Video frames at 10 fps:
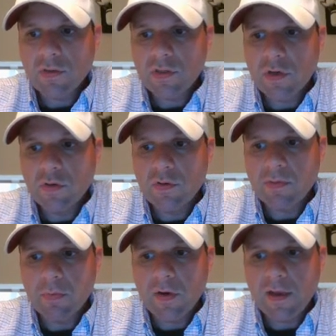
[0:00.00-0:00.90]
to show you this
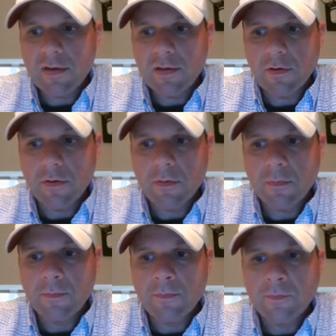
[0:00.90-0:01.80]
brand here.
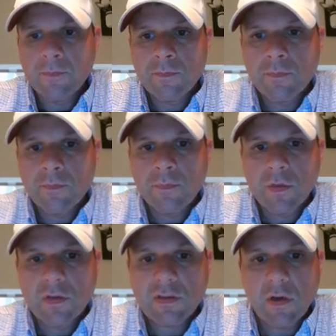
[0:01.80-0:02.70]

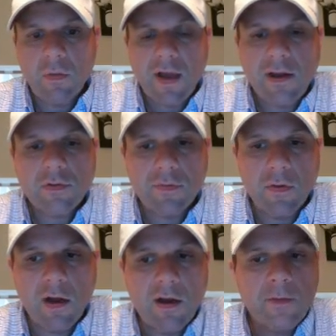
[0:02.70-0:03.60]
It's called
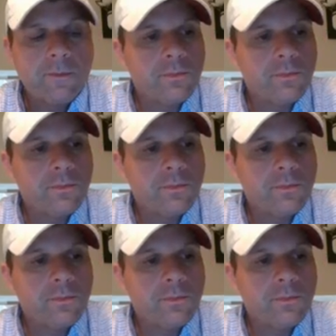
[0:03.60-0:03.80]
Loungefly.